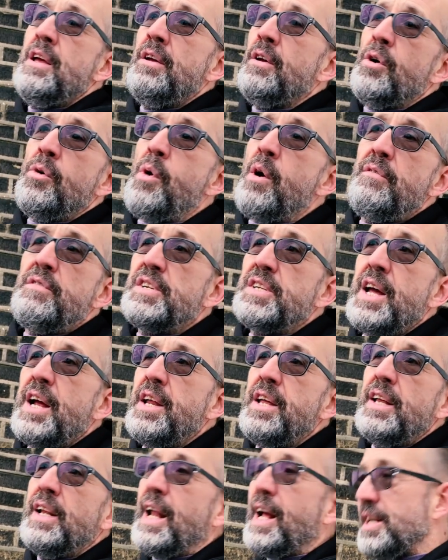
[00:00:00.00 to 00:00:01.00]
whoever's had
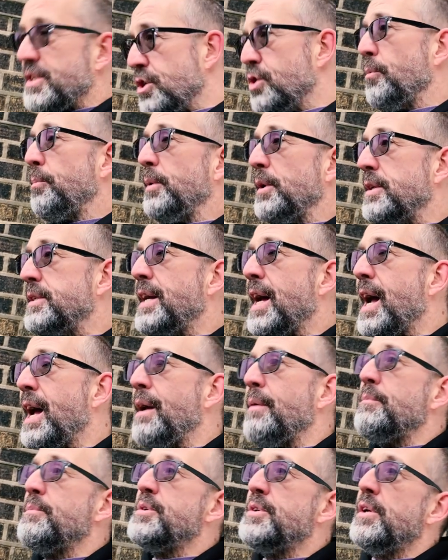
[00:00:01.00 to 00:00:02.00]
it last couple of
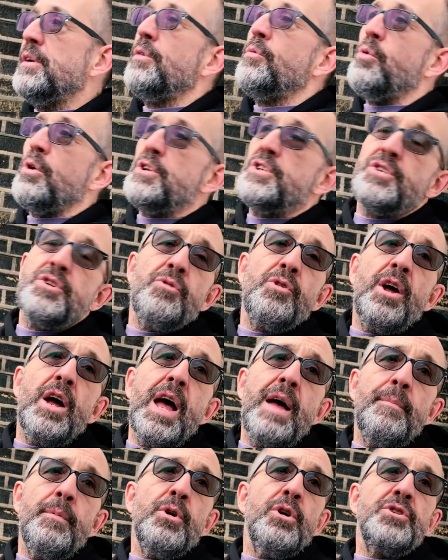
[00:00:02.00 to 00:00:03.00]
times, once the
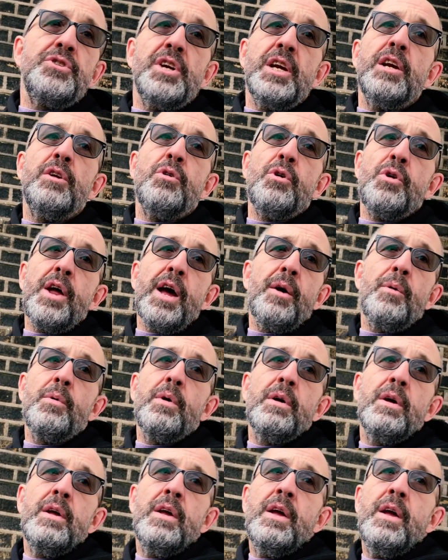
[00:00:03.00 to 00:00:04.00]
M O T run out,
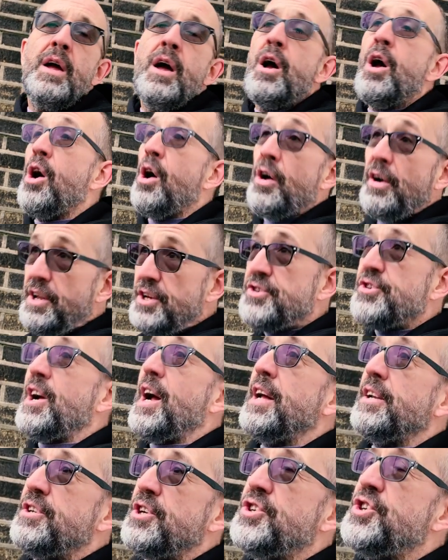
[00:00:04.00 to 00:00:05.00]
or he
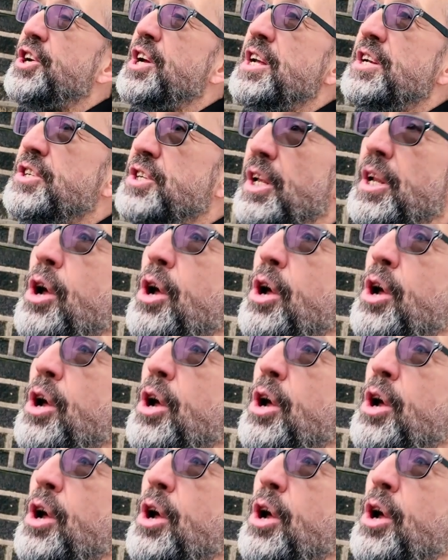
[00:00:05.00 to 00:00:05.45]
tried to change the